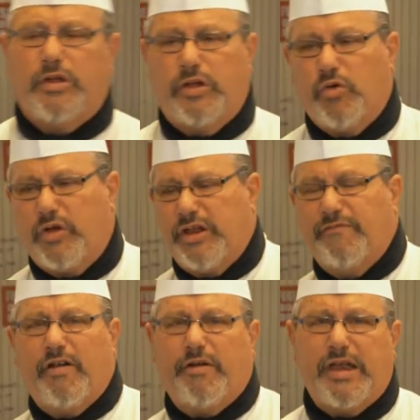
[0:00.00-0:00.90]
you could get a
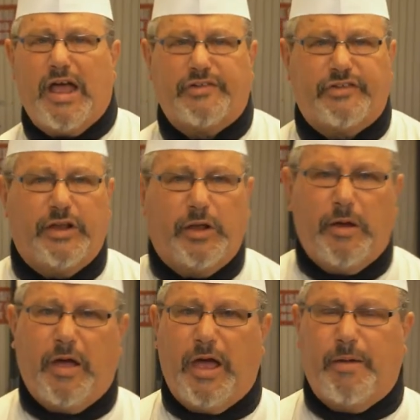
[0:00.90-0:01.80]
very nasty
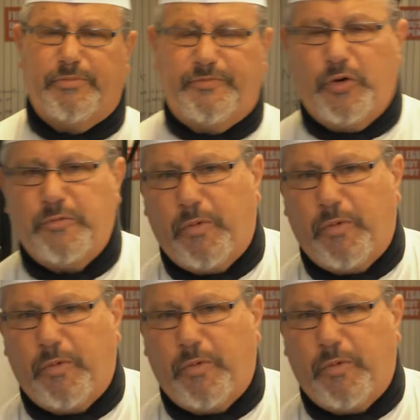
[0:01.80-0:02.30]
um, food